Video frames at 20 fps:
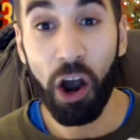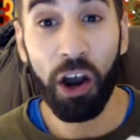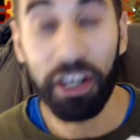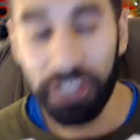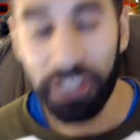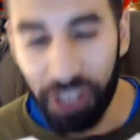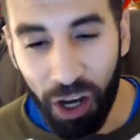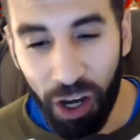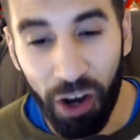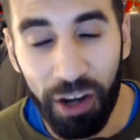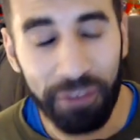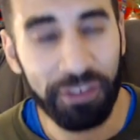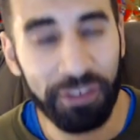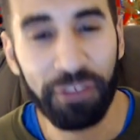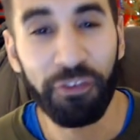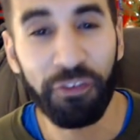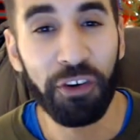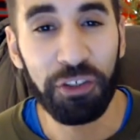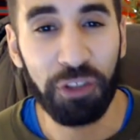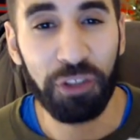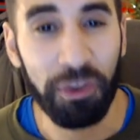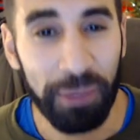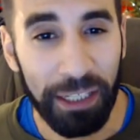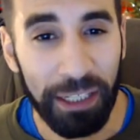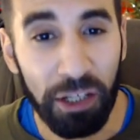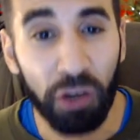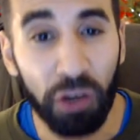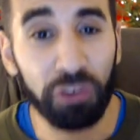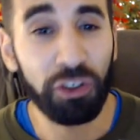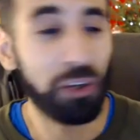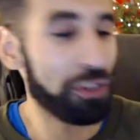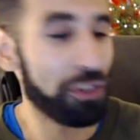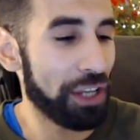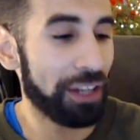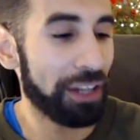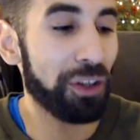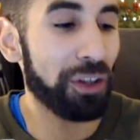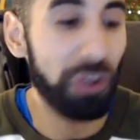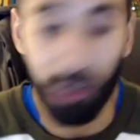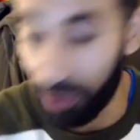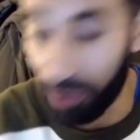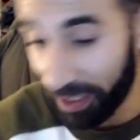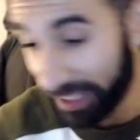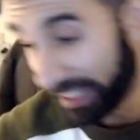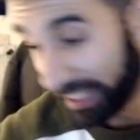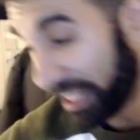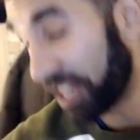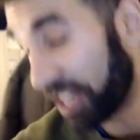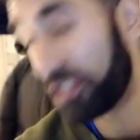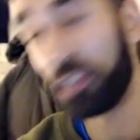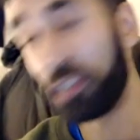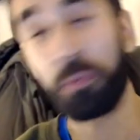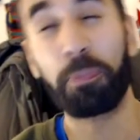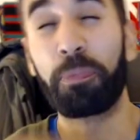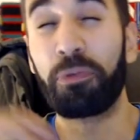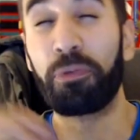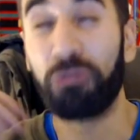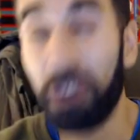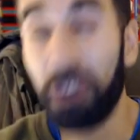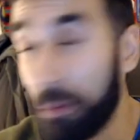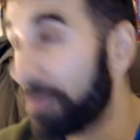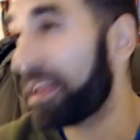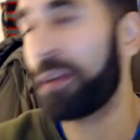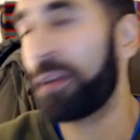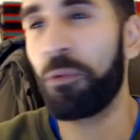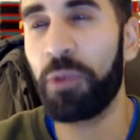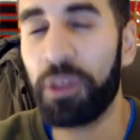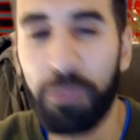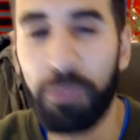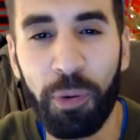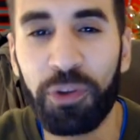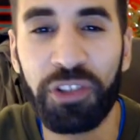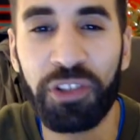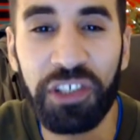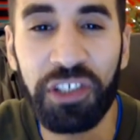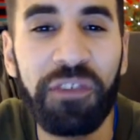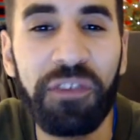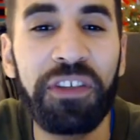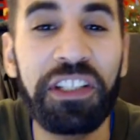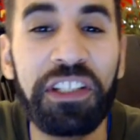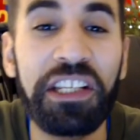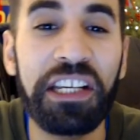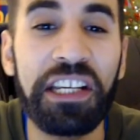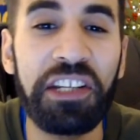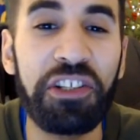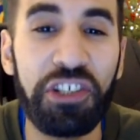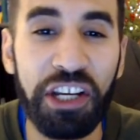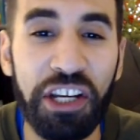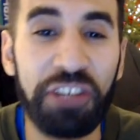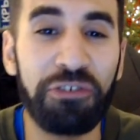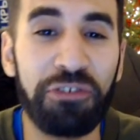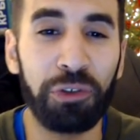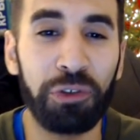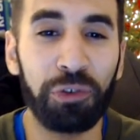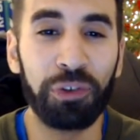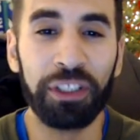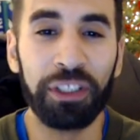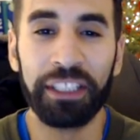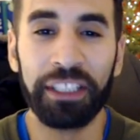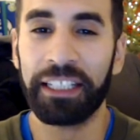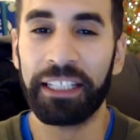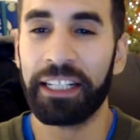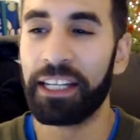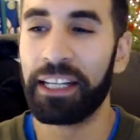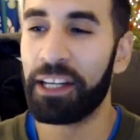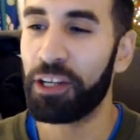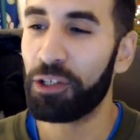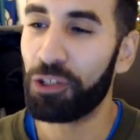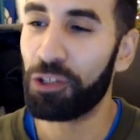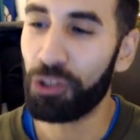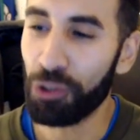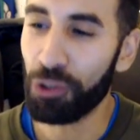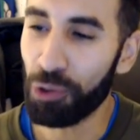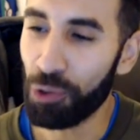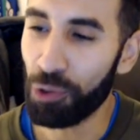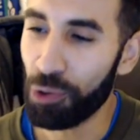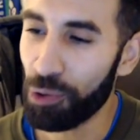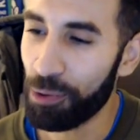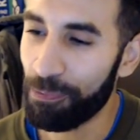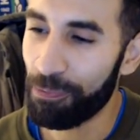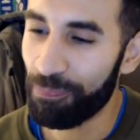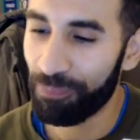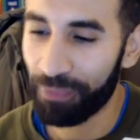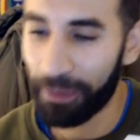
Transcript: eye to eye for the first time in God knows how long, and just brimming with positivity in general, to